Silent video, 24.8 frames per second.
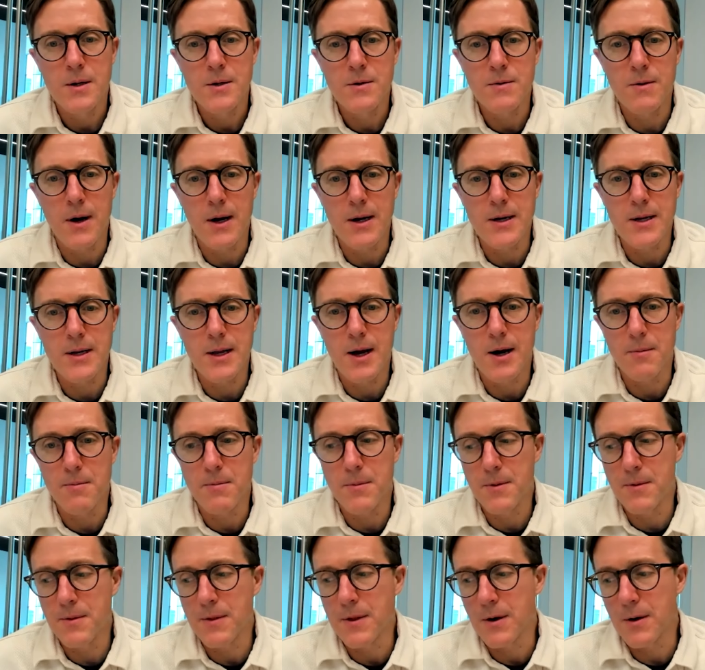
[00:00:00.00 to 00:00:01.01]
trying to
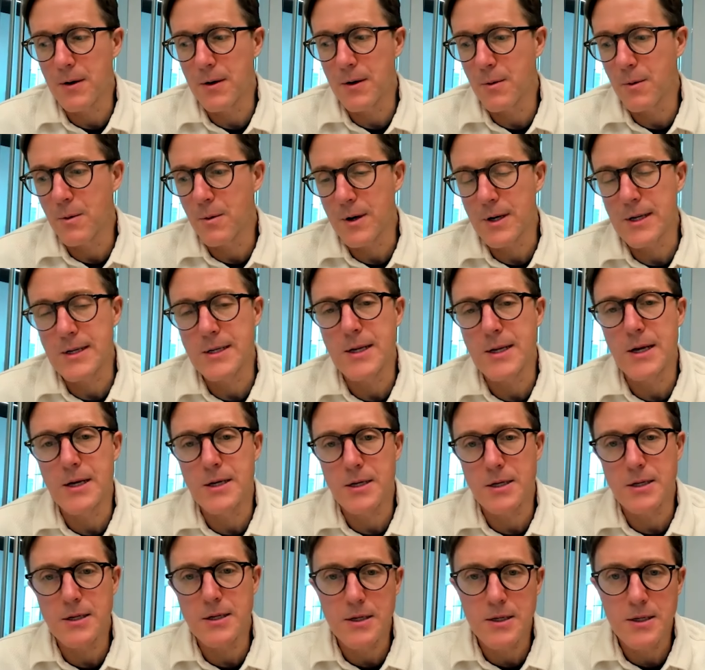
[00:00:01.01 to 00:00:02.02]
help their
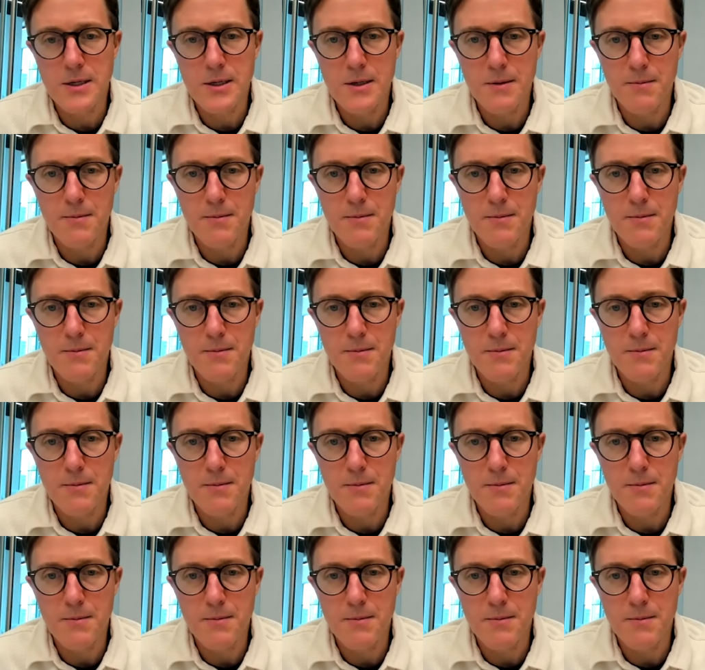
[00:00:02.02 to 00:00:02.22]
organizations